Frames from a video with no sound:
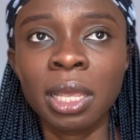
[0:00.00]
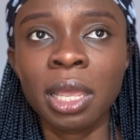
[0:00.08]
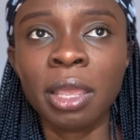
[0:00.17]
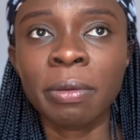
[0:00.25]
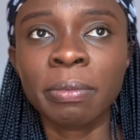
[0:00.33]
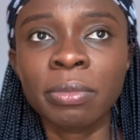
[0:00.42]

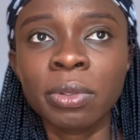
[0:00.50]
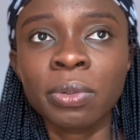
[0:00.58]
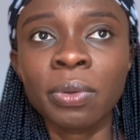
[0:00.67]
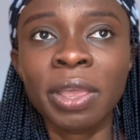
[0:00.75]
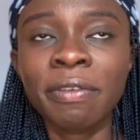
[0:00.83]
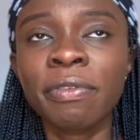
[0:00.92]
um, you
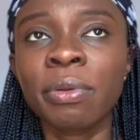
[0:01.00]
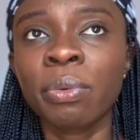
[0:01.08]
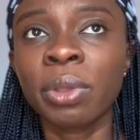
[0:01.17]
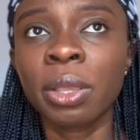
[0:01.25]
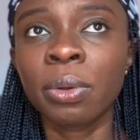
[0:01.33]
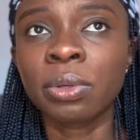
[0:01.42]
know, every
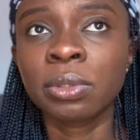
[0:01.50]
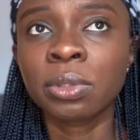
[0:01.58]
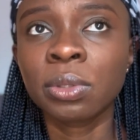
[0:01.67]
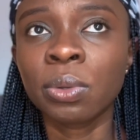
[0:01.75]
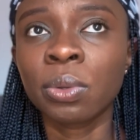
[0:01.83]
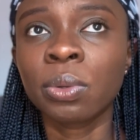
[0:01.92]
week or
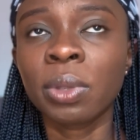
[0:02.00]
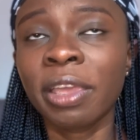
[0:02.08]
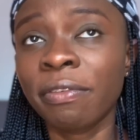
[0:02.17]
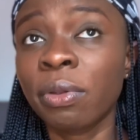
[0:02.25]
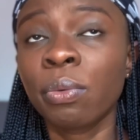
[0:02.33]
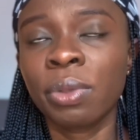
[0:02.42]
so,
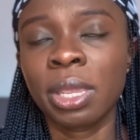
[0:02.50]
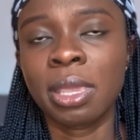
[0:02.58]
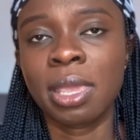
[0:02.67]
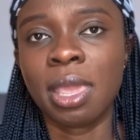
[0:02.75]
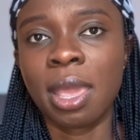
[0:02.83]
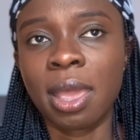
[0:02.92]
every
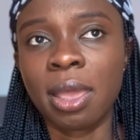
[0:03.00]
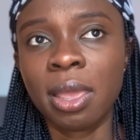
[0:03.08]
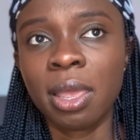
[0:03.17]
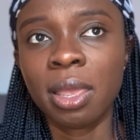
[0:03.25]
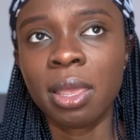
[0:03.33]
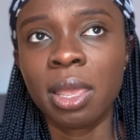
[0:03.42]
week, yeah,
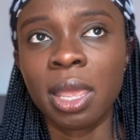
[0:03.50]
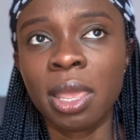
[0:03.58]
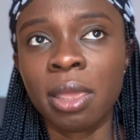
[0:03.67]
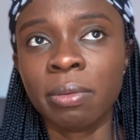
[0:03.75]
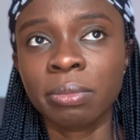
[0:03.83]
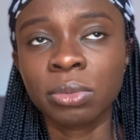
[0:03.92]

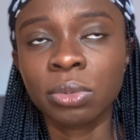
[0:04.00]
um,